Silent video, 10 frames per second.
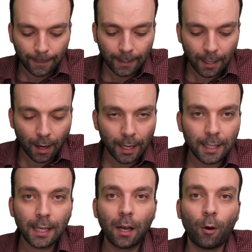the
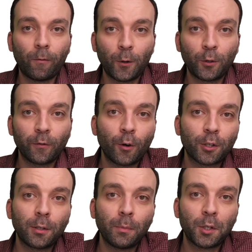idea of a
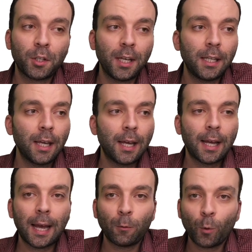universal machine,
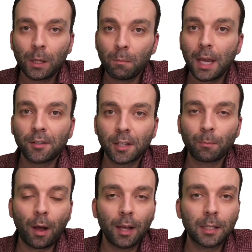and what makes this
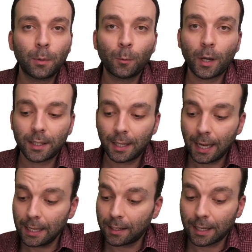possible once
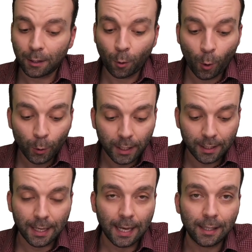again is that code is
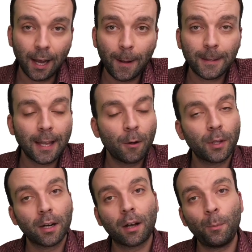data. And now
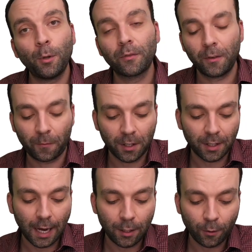there are a couple of different
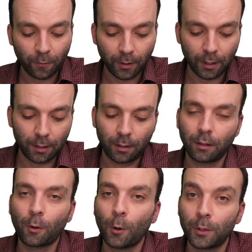sides of
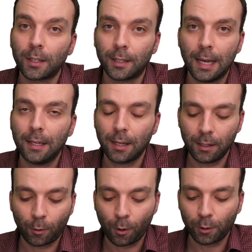code is data,
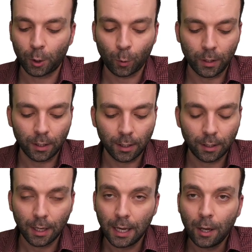the
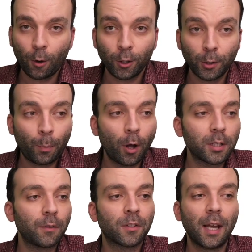consequences. On the
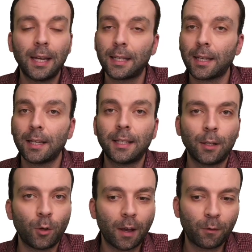positive side, as I
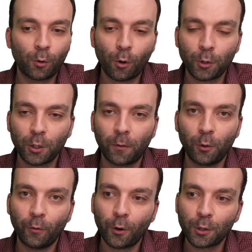said, you have the notion of a
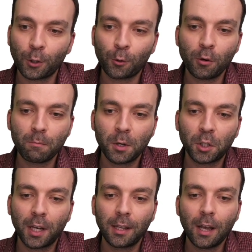universal Turing
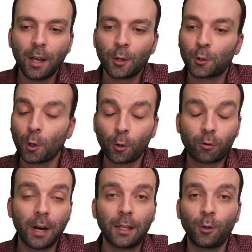machine. So
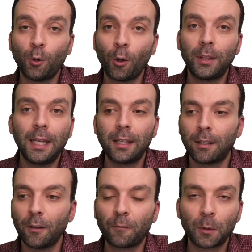great, you don't need a
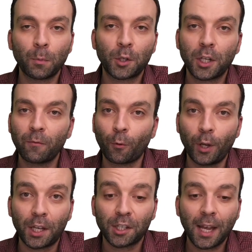different machine for
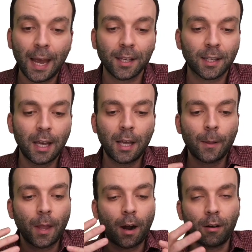each task.
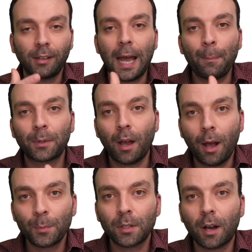Our
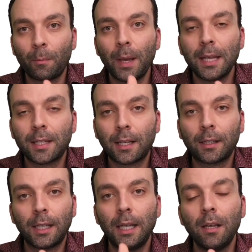laptops are
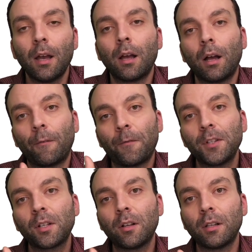basically a
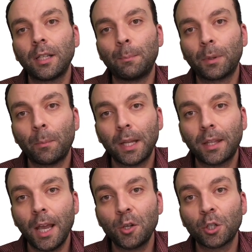physical
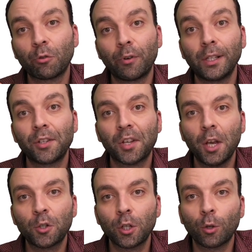implementation,
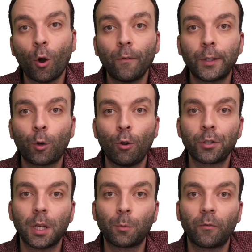realization of the
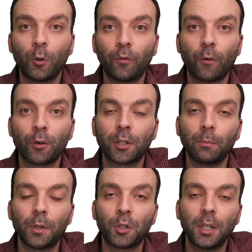concept of a universal
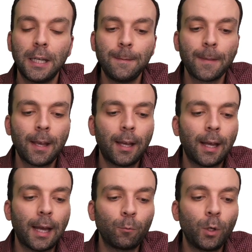machine,
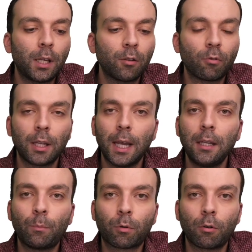and we can run
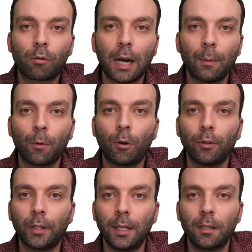any program
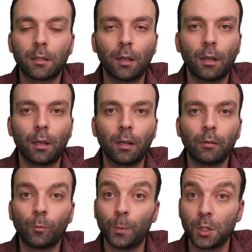on these
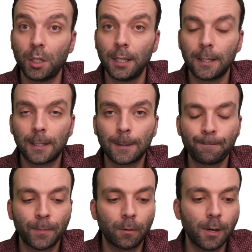machines,
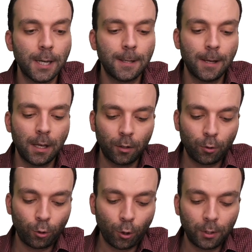right?
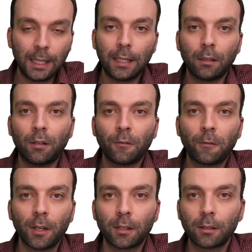So you don't need a
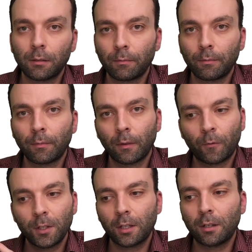different
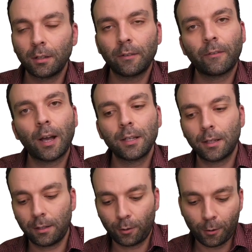physical
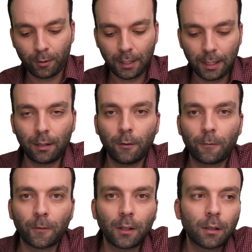devices, you only need
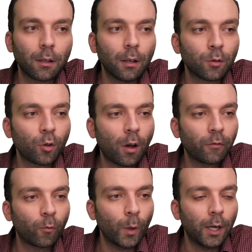different
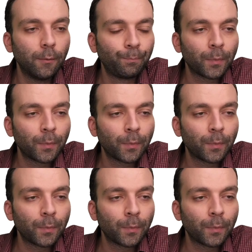software.